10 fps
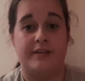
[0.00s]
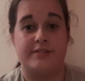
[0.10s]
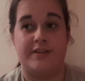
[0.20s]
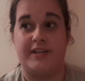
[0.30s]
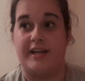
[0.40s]

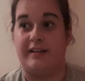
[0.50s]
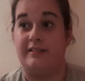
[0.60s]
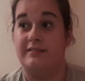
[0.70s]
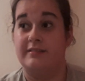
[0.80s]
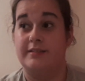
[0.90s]
So yeah,
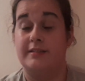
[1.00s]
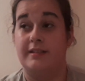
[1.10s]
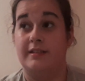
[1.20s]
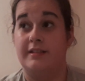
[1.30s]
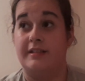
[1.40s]

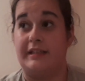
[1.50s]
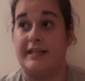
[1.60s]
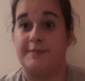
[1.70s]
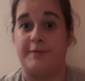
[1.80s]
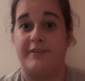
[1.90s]

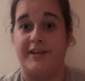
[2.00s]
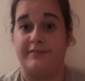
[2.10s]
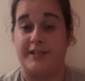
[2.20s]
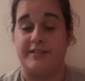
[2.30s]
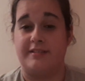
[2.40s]
that's my main
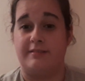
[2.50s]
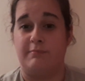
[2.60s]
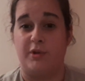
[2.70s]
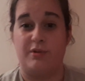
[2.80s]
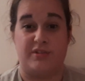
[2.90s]
reason,
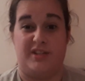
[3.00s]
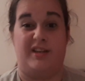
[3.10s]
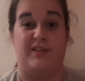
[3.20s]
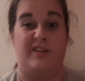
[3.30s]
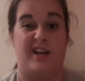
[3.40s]
but
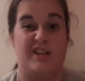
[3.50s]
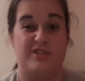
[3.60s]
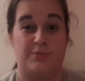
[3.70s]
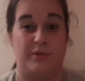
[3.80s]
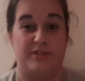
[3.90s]
also I
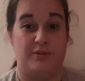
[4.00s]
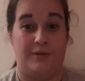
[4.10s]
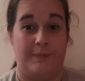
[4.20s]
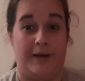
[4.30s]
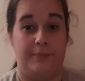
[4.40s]
just want to talk
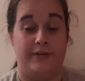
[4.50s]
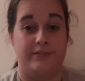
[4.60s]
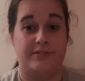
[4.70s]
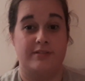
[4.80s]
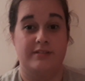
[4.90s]
about
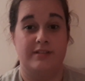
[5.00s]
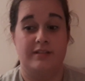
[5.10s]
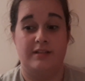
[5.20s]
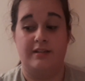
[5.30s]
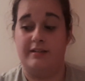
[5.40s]
books.
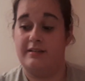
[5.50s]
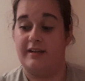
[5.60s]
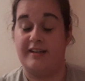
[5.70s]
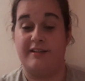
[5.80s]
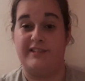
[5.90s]

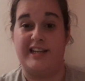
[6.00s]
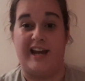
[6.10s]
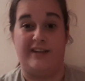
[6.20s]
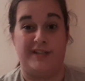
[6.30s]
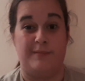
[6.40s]
I don't really
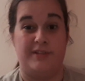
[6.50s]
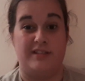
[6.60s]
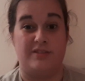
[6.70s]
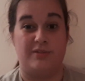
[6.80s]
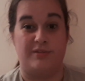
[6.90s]
have anybody
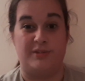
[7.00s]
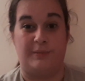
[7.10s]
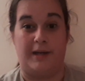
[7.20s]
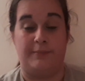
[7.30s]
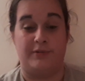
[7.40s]
to talk to
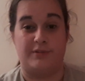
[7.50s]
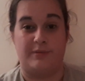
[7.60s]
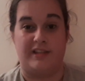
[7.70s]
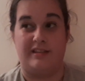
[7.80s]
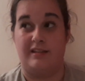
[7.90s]
about books
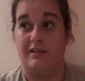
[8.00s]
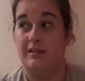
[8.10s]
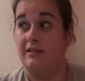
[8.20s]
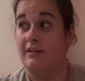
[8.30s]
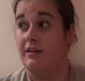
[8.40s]
with.
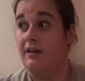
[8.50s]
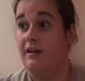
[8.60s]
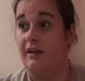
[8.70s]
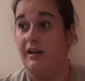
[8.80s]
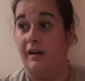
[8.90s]

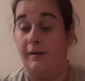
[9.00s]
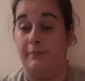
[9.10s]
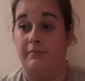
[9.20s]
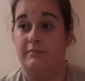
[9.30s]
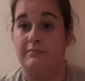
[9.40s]

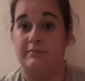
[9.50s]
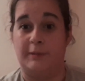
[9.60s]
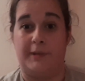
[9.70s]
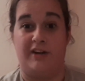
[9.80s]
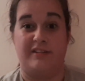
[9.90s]
My
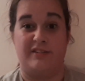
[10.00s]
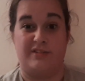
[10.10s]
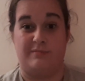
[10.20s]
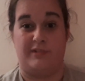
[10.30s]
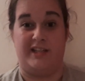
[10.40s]
partner
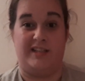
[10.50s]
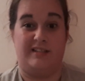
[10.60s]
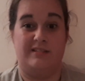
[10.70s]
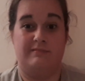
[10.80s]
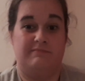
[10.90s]
doesn't read,
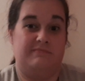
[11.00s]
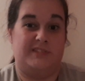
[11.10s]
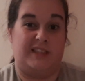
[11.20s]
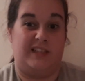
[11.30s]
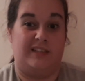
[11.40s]

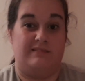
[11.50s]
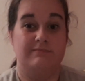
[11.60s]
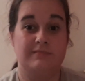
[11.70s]
so